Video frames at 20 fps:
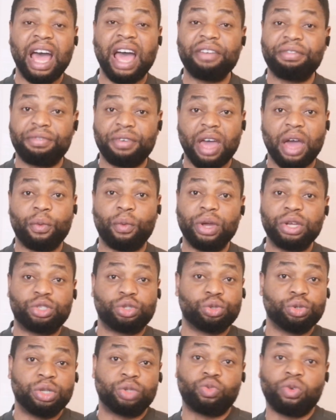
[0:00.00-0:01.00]
I
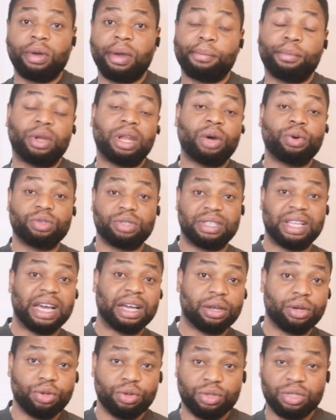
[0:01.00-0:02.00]
went through it when my mother was
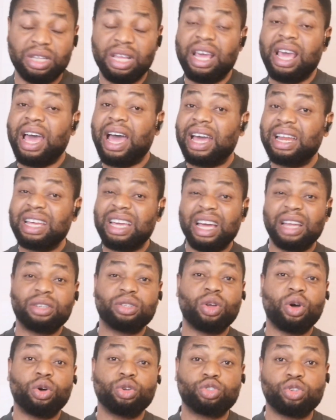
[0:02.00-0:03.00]
diagnosed, and it
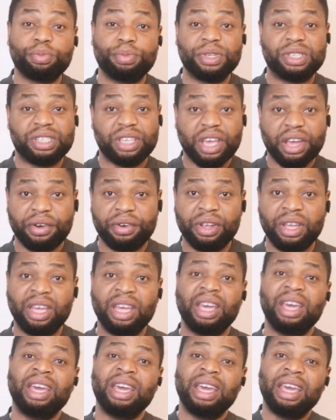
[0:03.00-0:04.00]
can also be scary.
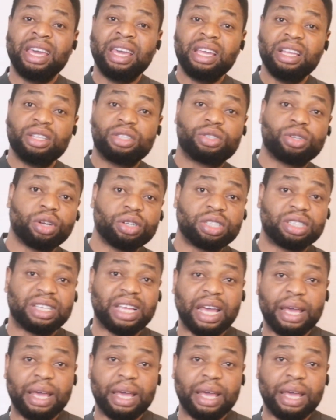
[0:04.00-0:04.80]
In such